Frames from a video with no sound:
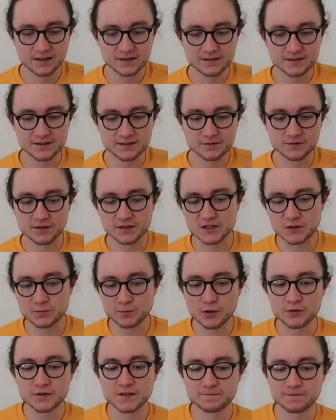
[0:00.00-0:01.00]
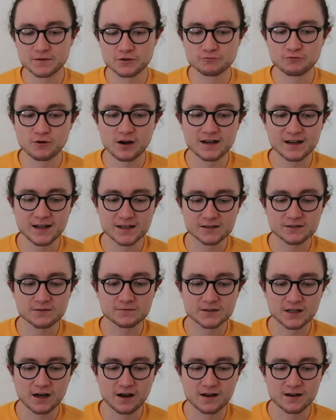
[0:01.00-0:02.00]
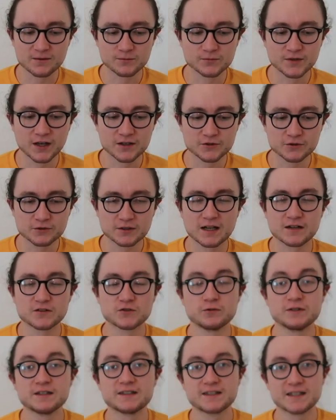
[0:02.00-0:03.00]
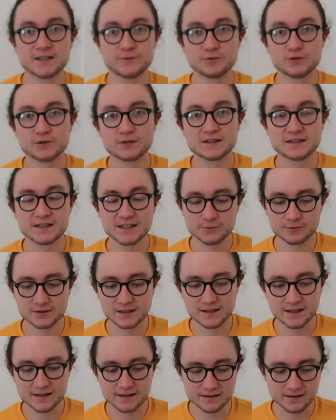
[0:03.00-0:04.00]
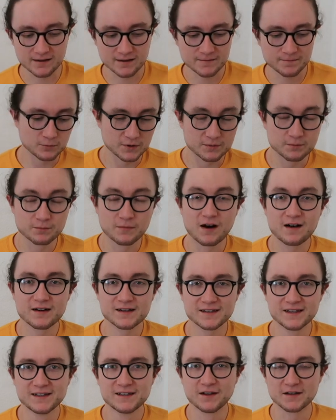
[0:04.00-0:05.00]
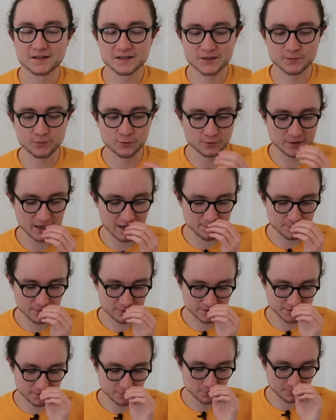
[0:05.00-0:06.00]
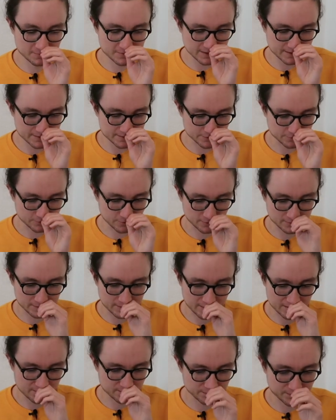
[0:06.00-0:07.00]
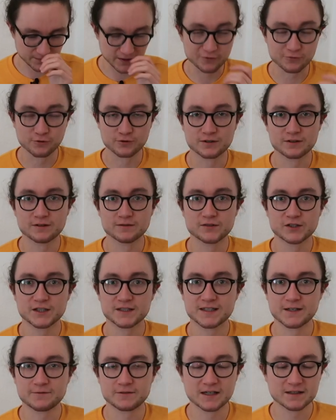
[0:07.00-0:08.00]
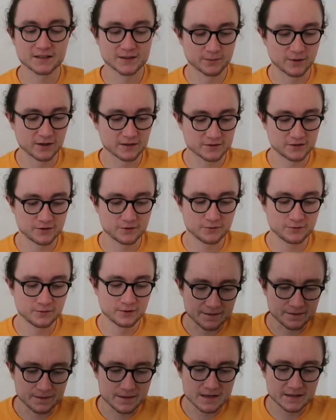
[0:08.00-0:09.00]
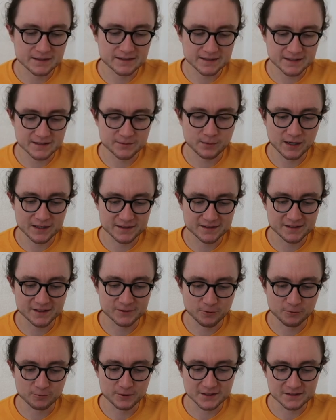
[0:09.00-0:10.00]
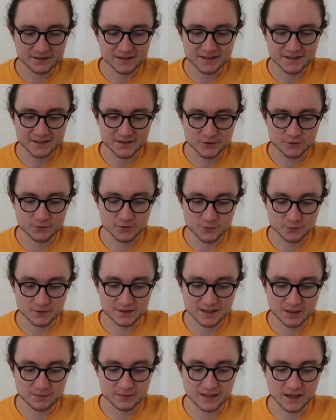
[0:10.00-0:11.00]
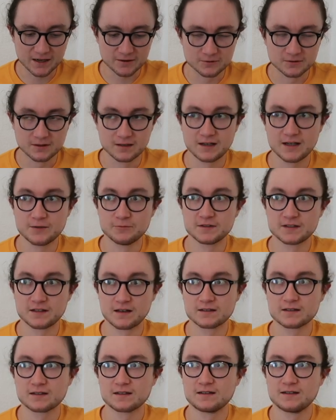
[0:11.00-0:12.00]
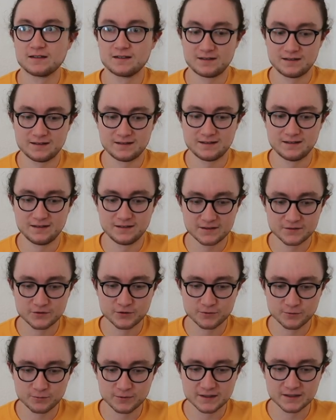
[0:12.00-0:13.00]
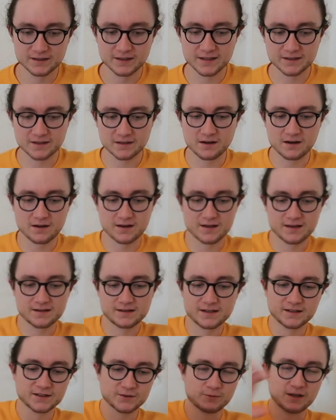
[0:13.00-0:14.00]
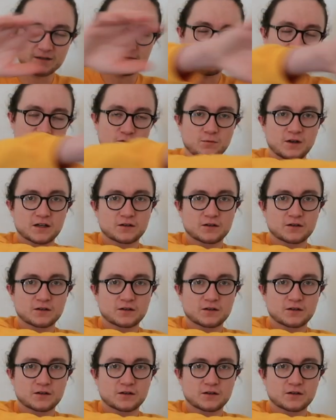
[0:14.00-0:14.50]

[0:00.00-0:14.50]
to expose it for the right length of time that you could actually see what you could see with the naked eye. With my like small camera, so all of these are on um, are on a G seven X Mark two, and this is basically what we could see as soon as we stepped out. It was like literally with the naked eye, this went from